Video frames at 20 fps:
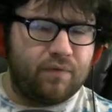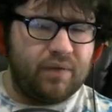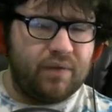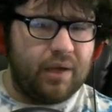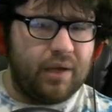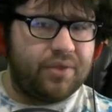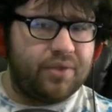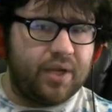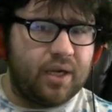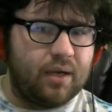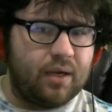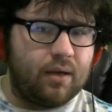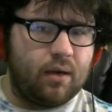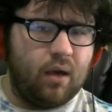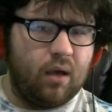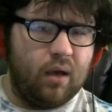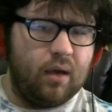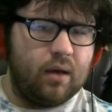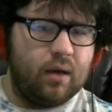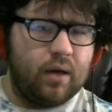Nothing,
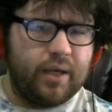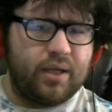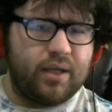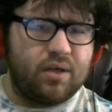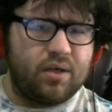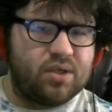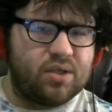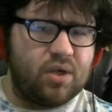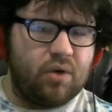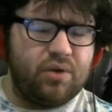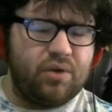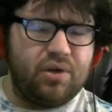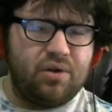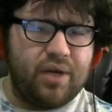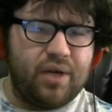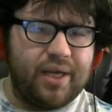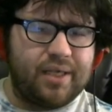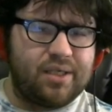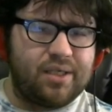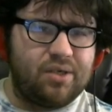like, there's no
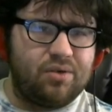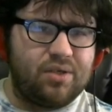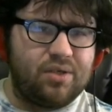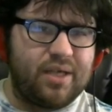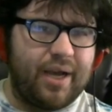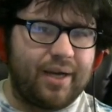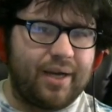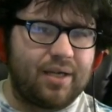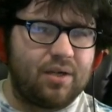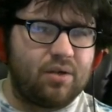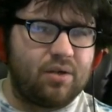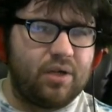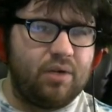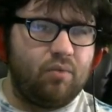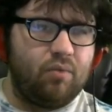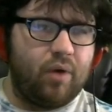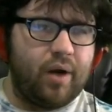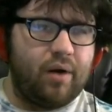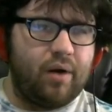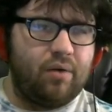uniques you technically
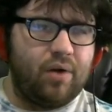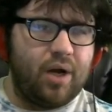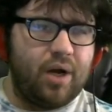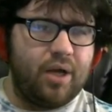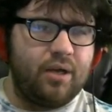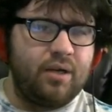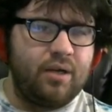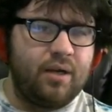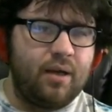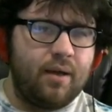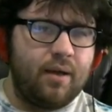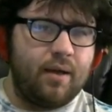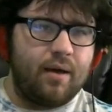want to run,